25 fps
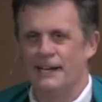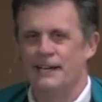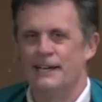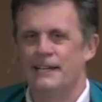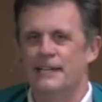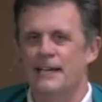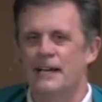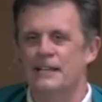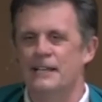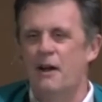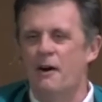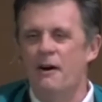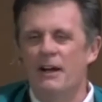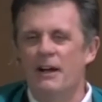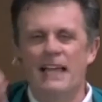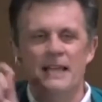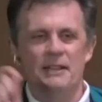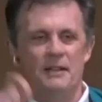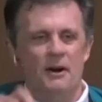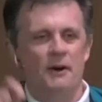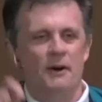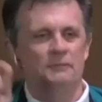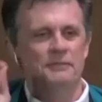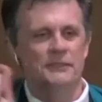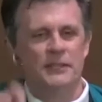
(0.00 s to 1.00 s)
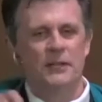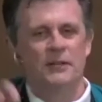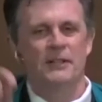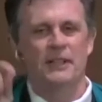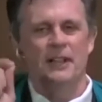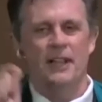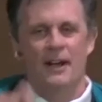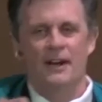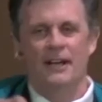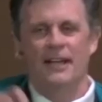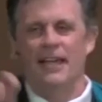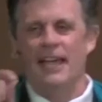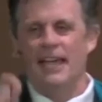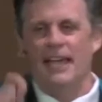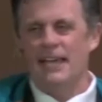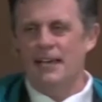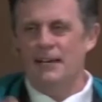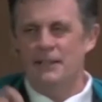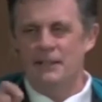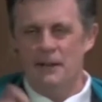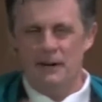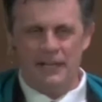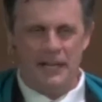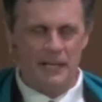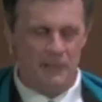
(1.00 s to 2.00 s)
You're not getting off so lucky. You're
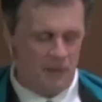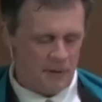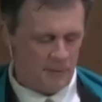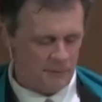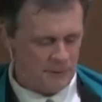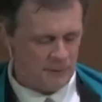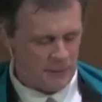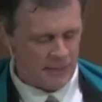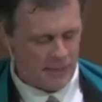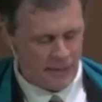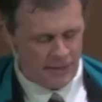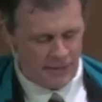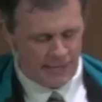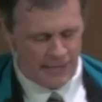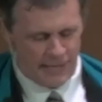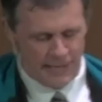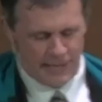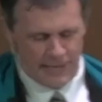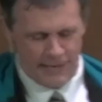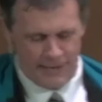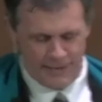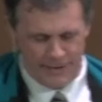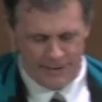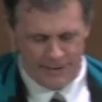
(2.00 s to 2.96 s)
not getting off so lucky.